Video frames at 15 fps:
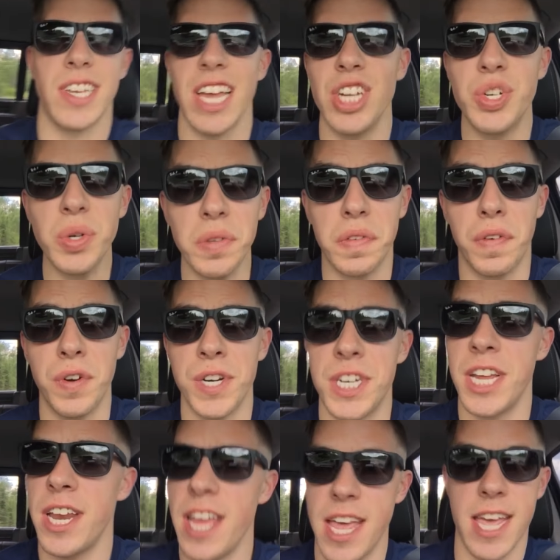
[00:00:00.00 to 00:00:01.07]
scheduled for
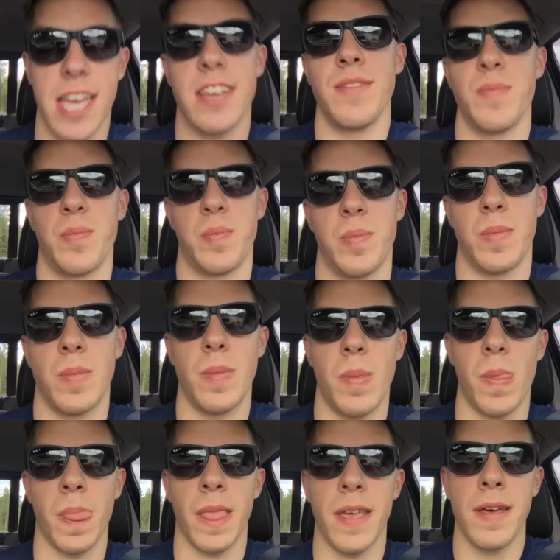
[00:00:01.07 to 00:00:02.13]
today,
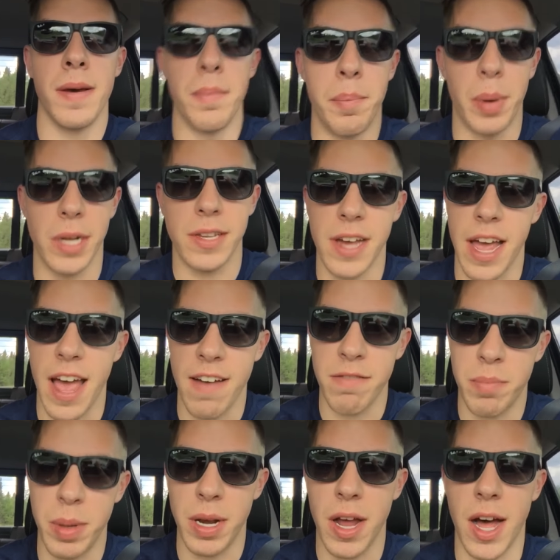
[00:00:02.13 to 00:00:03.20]
but I
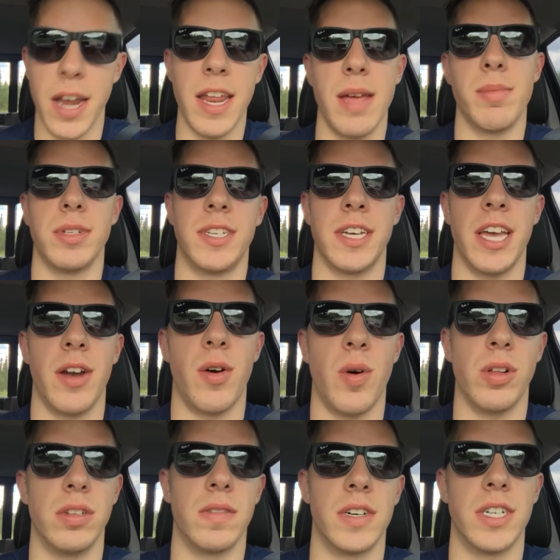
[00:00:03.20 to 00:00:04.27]
have been unable to get a
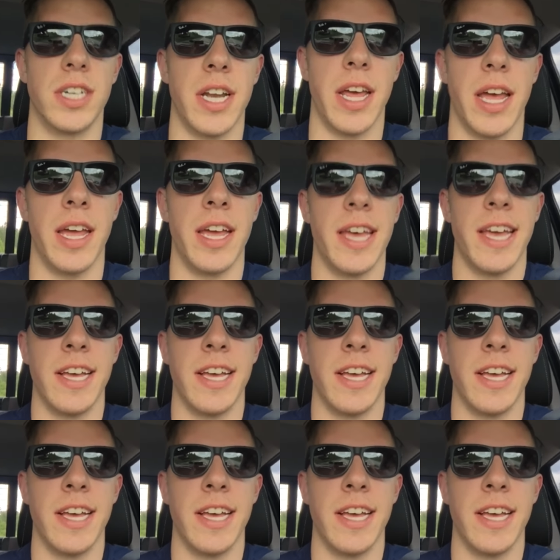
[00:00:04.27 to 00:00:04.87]
hold of her today.